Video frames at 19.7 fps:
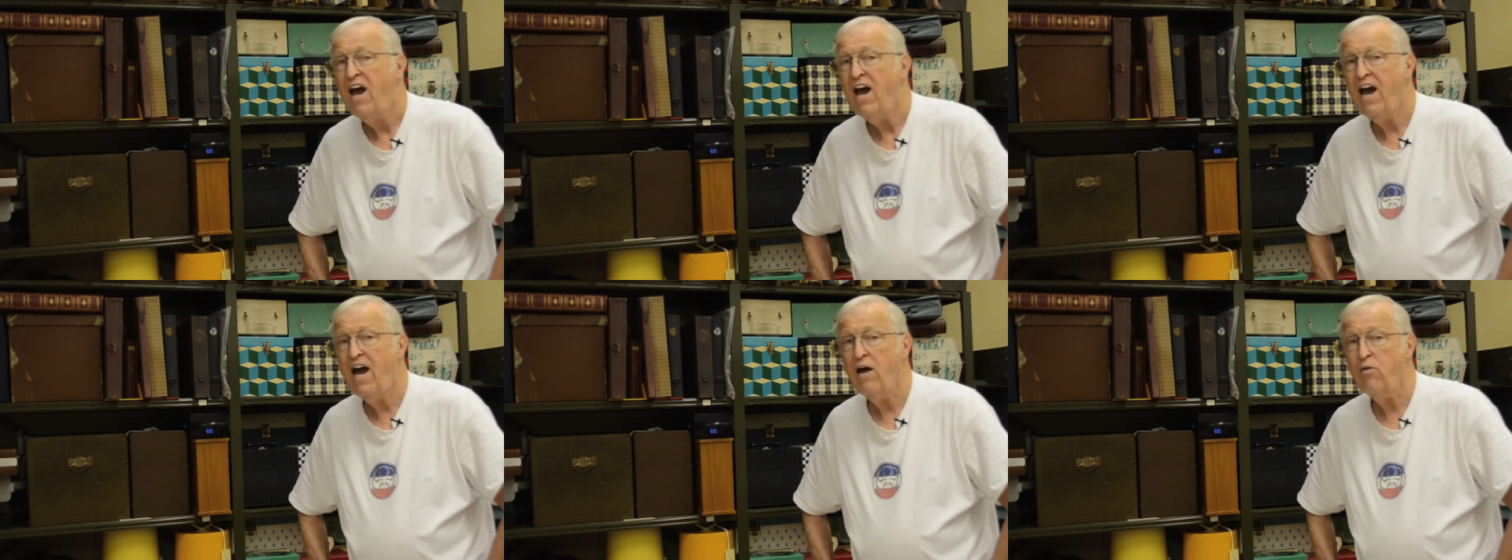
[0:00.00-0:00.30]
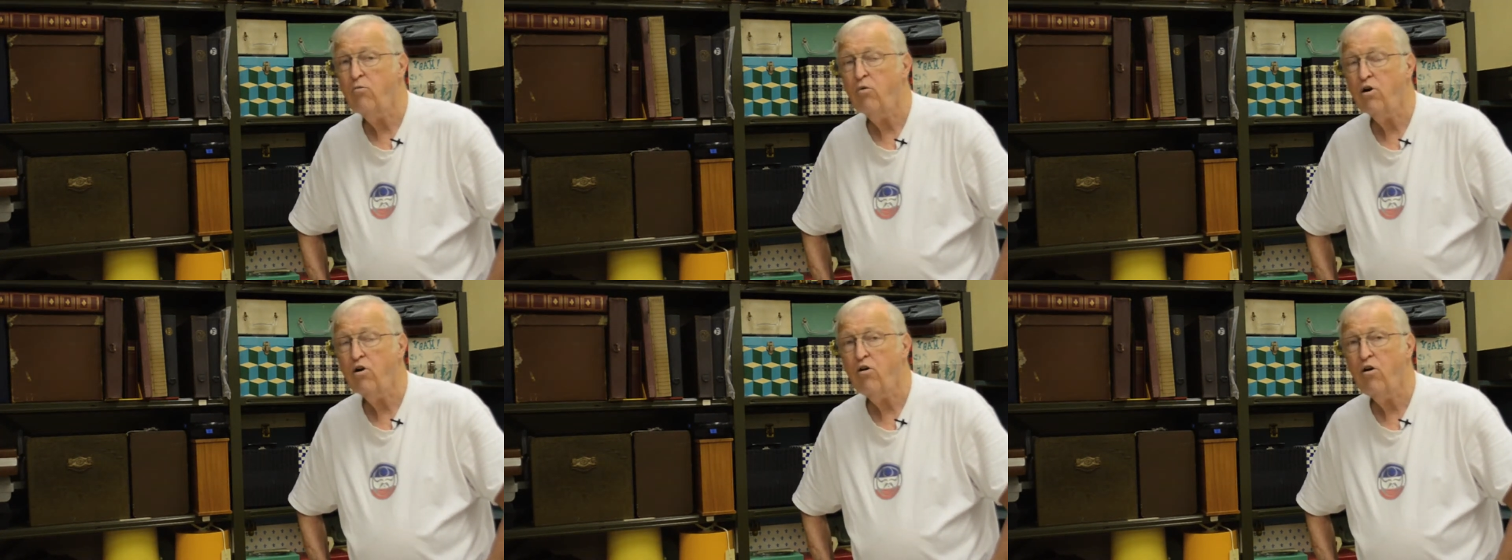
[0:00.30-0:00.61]

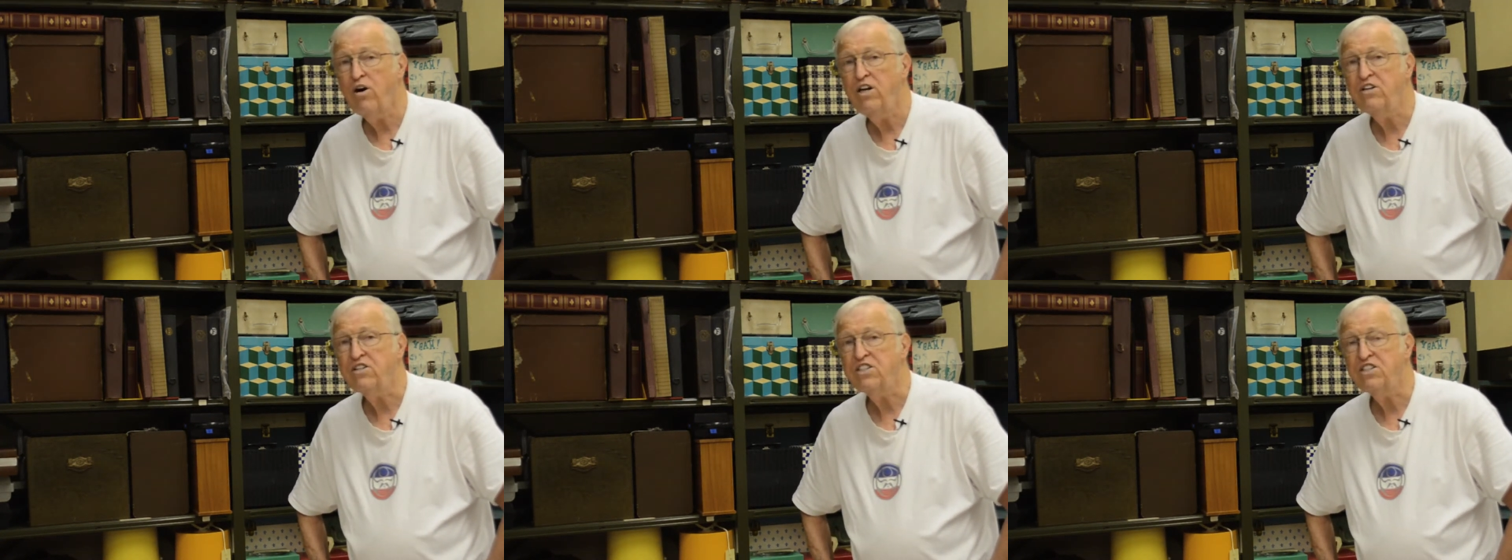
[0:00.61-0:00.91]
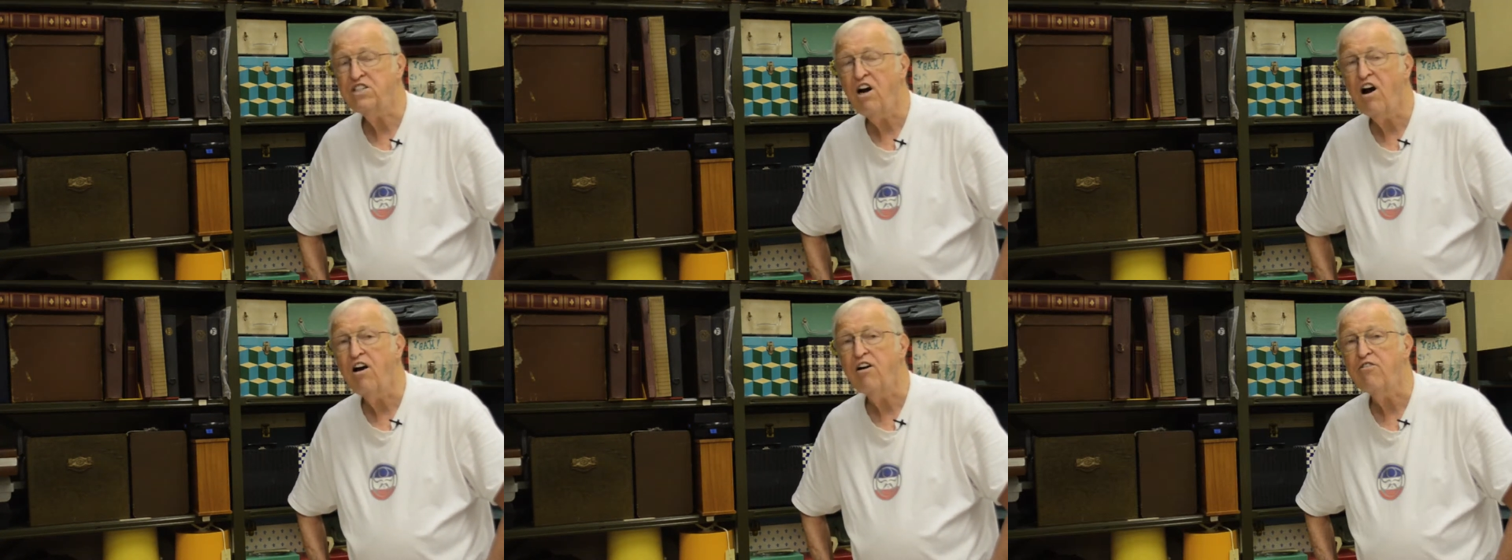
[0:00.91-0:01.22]
And we're going to
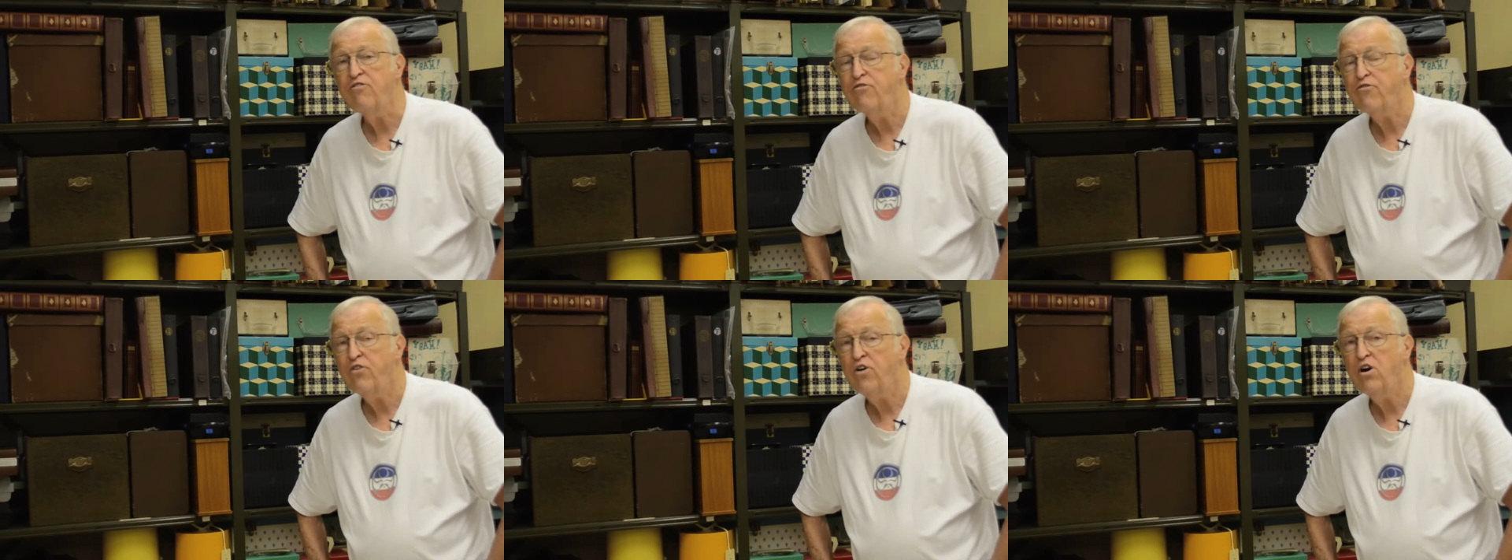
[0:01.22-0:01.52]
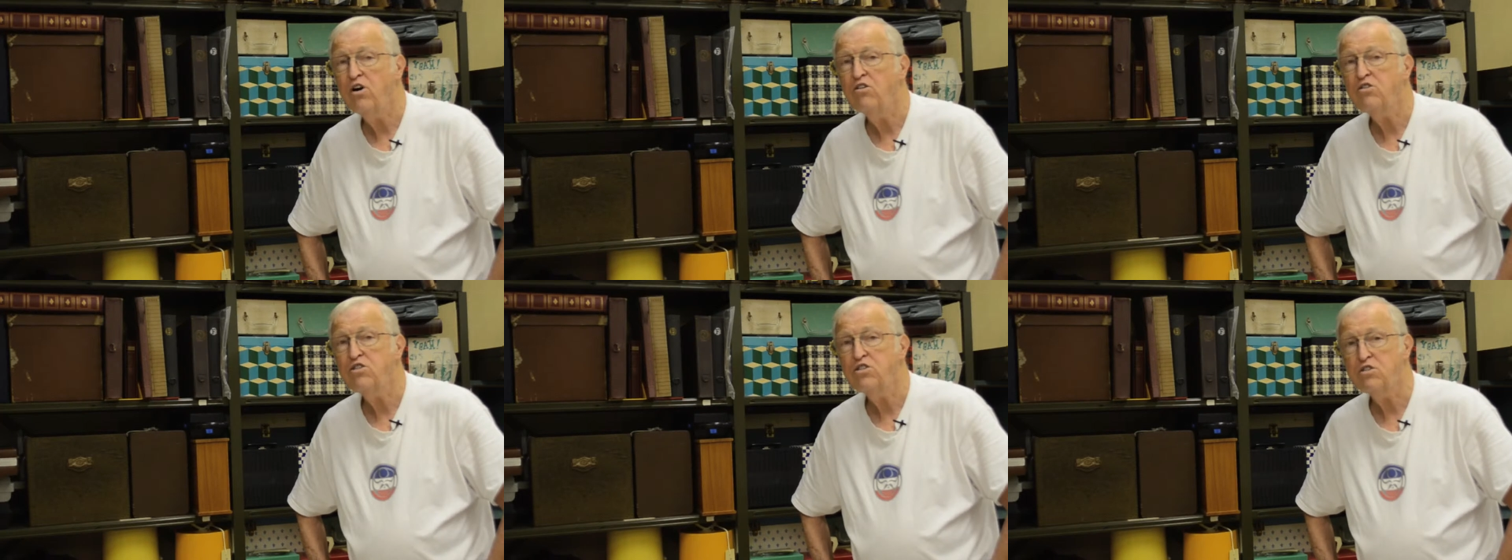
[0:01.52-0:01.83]
start
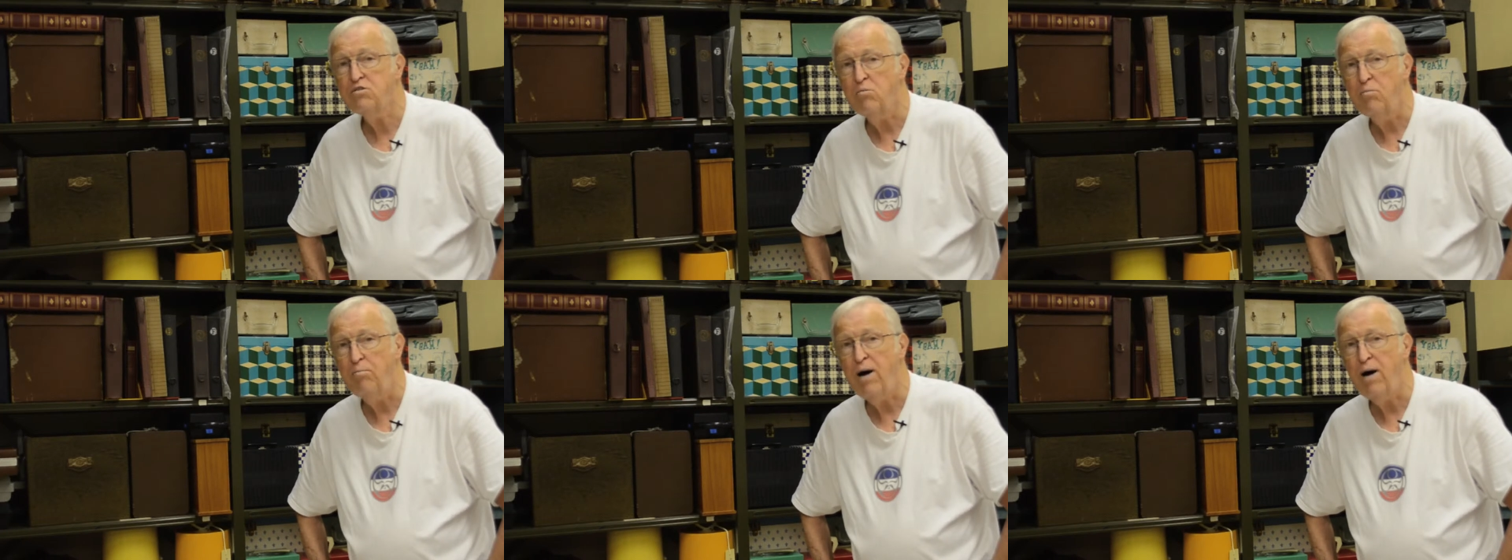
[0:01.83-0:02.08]
first